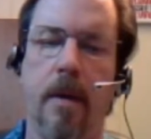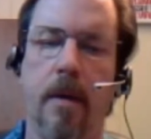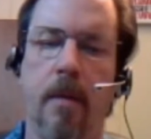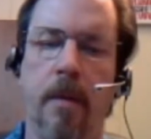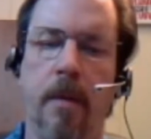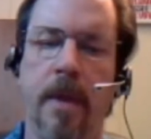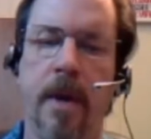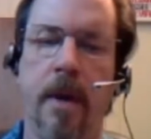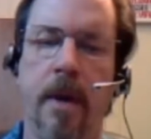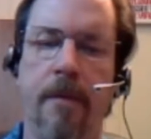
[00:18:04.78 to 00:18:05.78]
where the
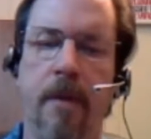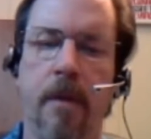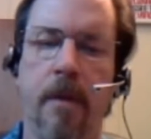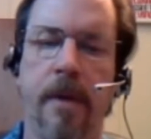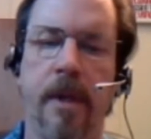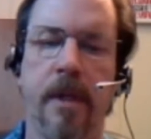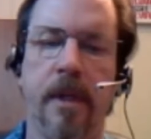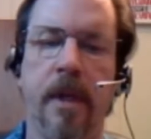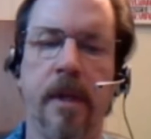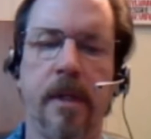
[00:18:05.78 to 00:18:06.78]
airflow is
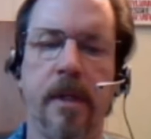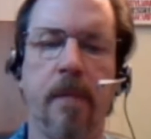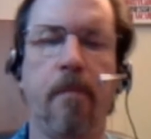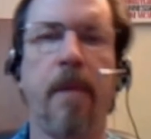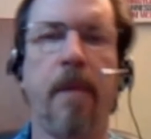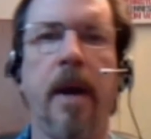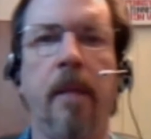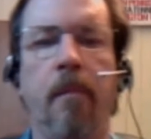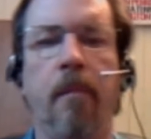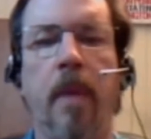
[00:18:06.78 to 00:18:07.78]
against the bottom
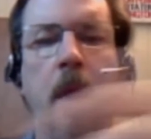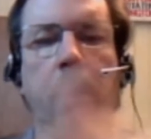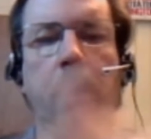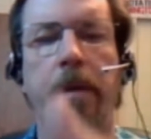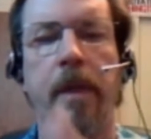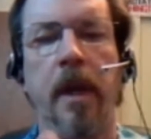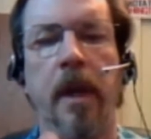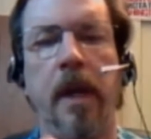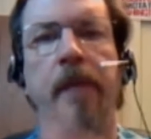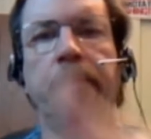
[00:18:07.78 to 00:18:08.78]
blocker
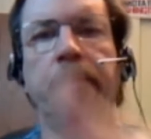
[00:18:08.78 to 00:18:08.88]
thingy.